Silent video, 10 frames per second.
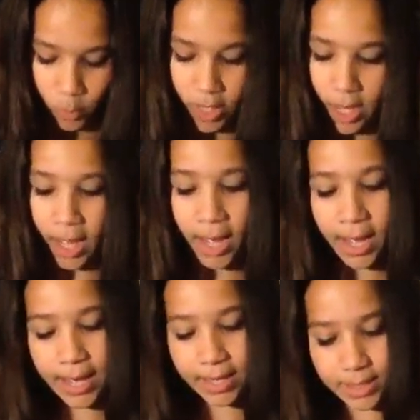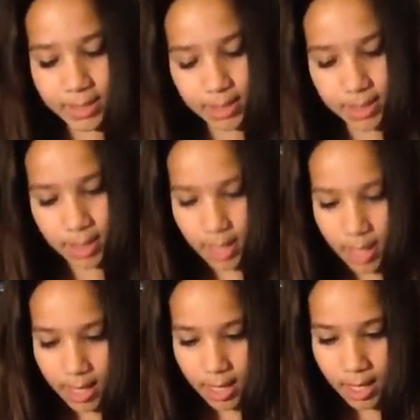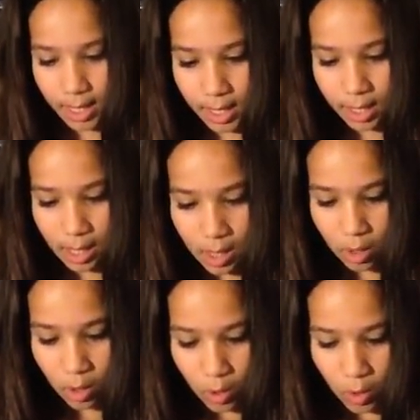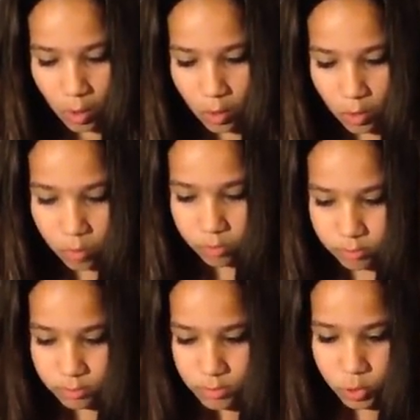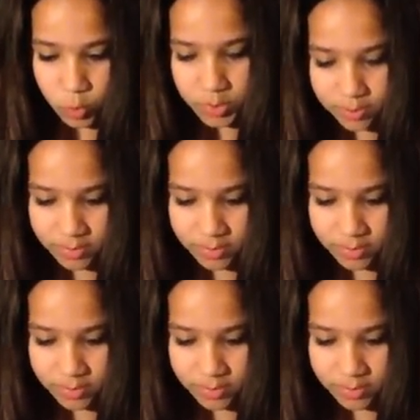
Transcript: we got a oh, oops.